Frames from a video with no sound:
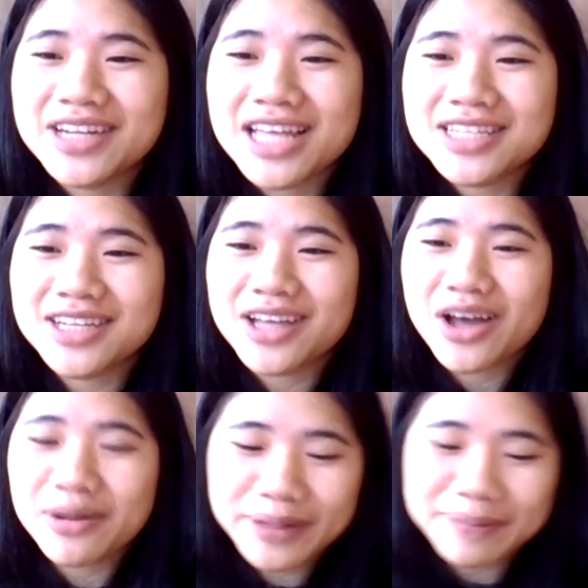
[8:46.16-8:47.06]
it as a
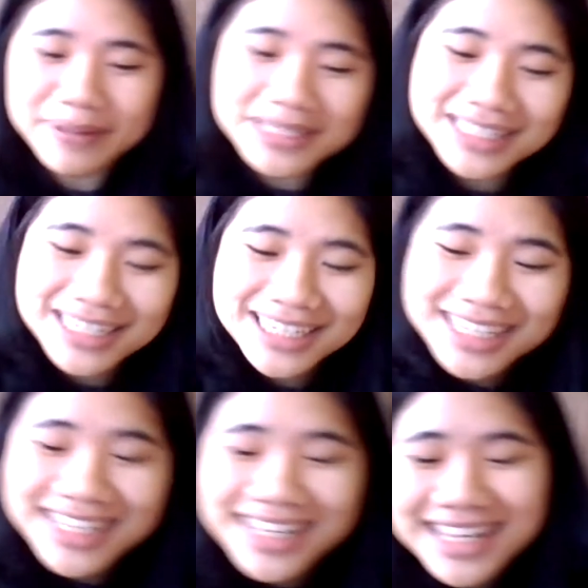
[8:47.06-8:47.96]
compliment.
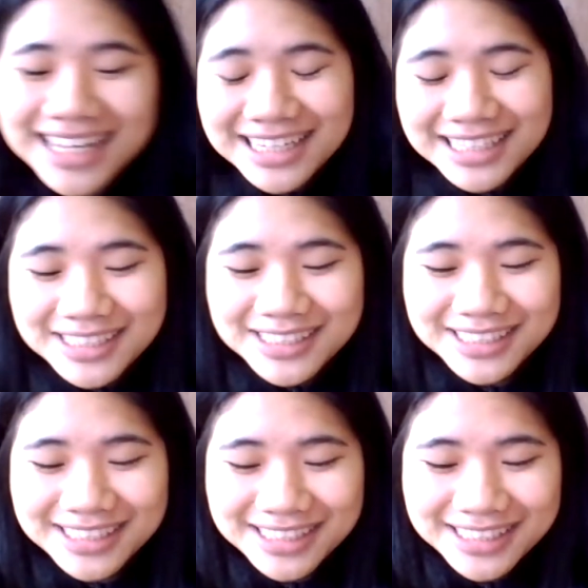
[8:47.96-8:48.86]
Yeah.
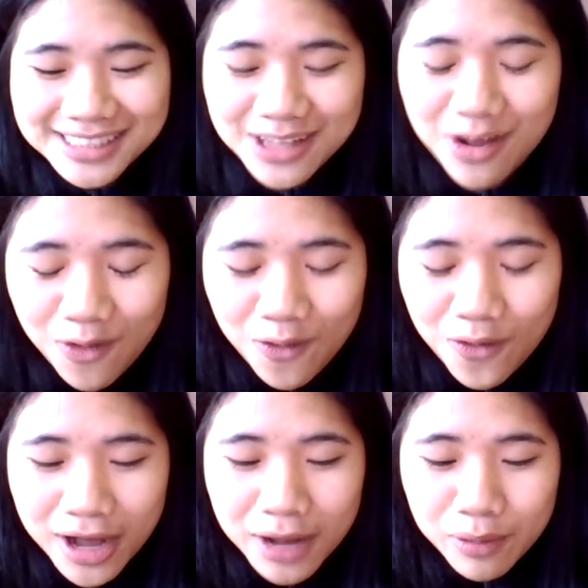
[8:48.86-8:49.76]

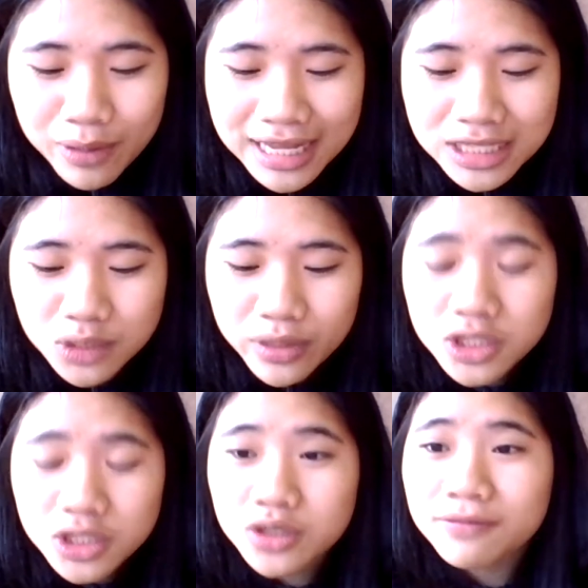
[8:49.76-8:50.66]
So uh, one last
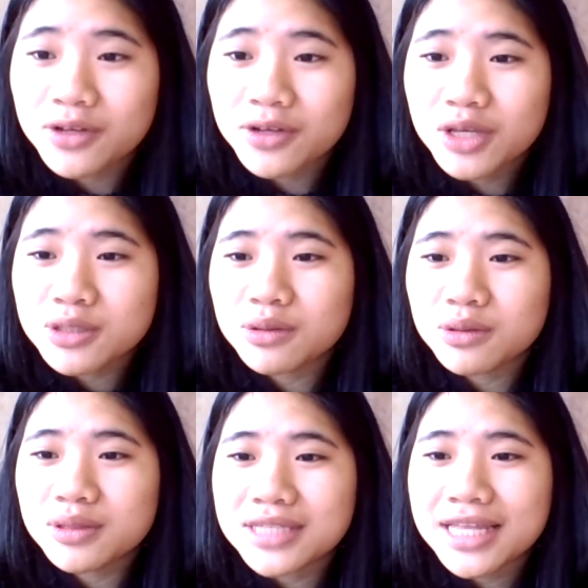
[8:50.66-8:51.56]
question for you. So
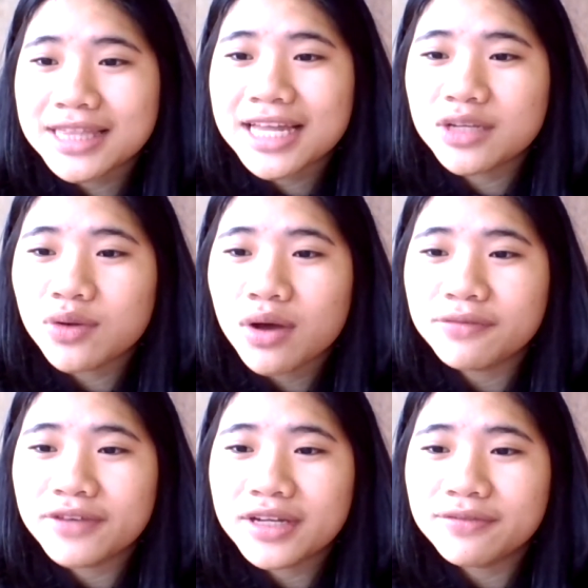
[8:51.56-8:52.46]
you said that you
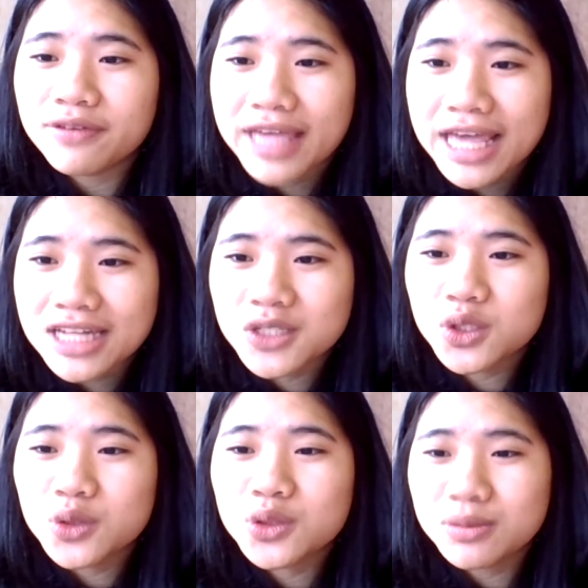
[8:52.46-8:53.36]
often forget
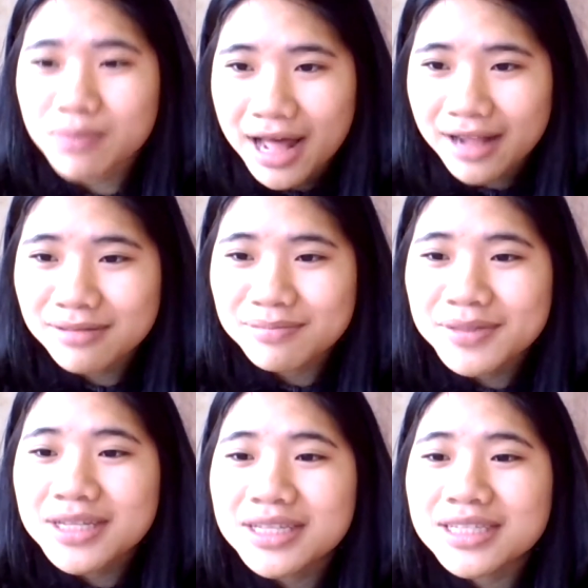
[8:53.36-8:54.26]
to smile.
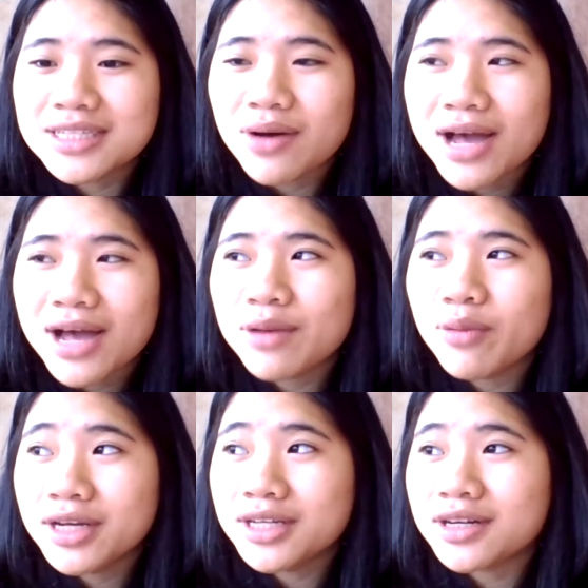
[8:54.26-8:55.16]
So I mm-hmm.
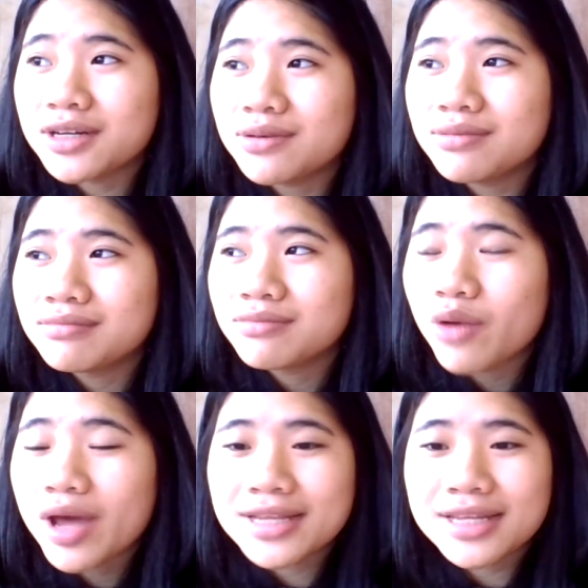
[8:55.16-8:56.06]
wonder
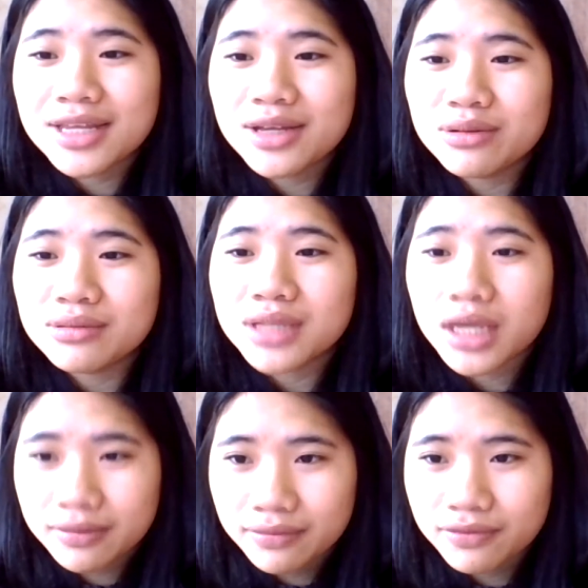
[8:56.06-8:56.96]
when you
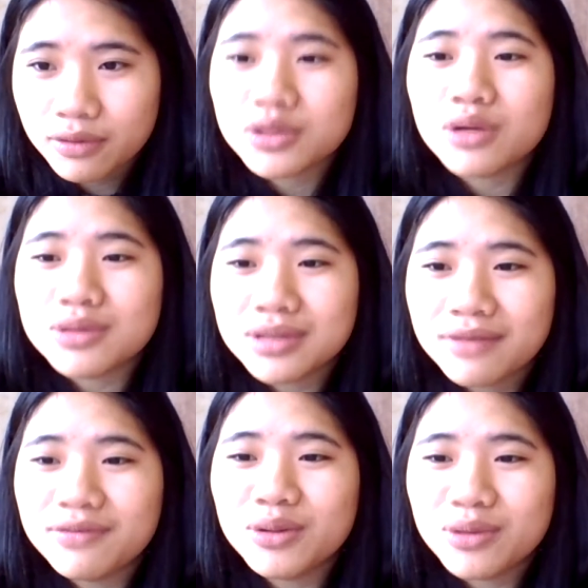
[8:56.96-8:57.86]
take photos
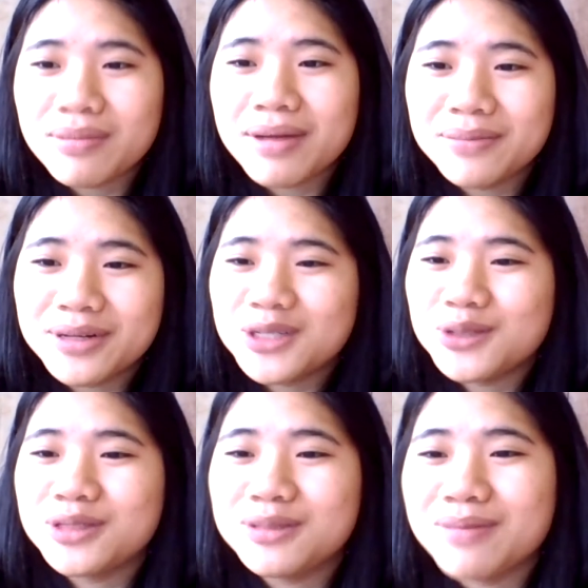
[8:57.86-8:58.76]
if you remember
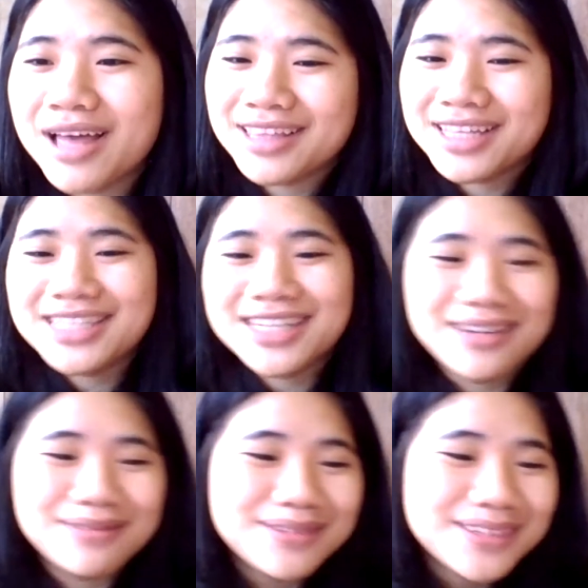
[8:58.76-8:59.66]
to smile at that
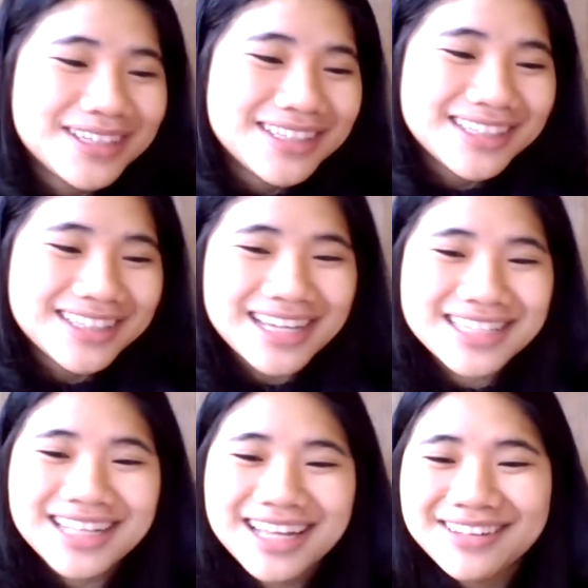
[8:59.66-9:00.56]
time.
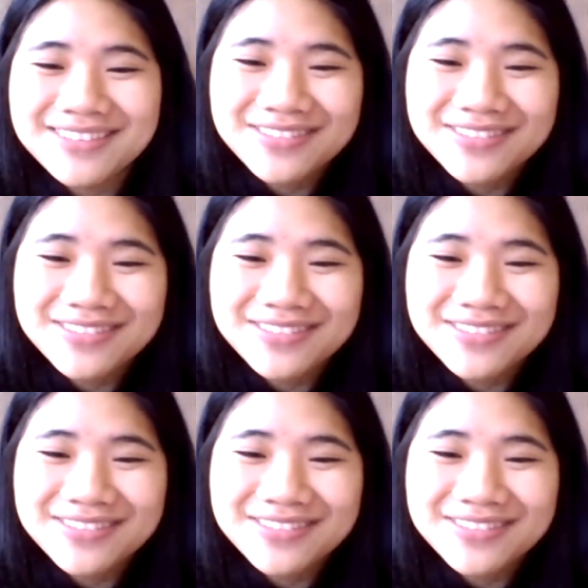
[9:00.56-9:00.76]
Of